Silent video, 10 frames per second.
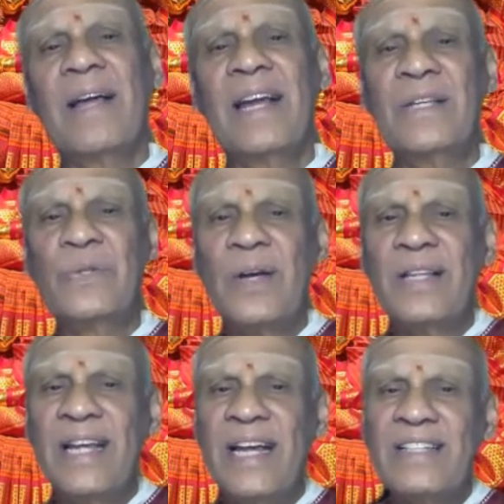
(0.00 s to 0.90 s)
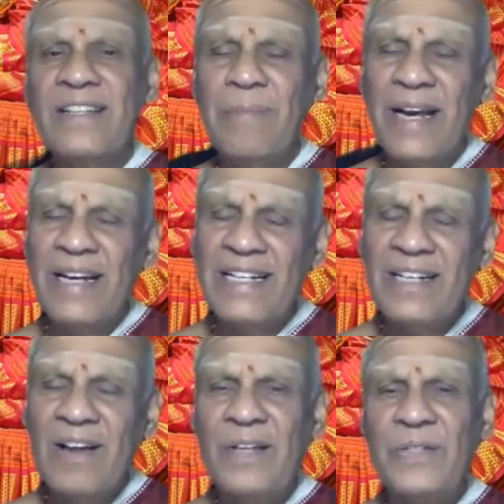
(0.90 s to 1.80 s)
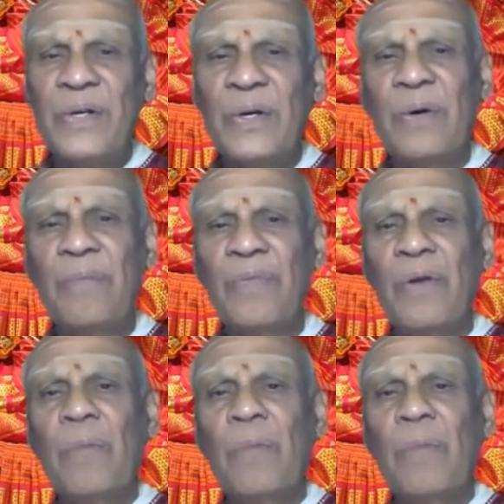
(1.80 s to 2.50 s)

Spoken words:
It is so in the case of meditation also.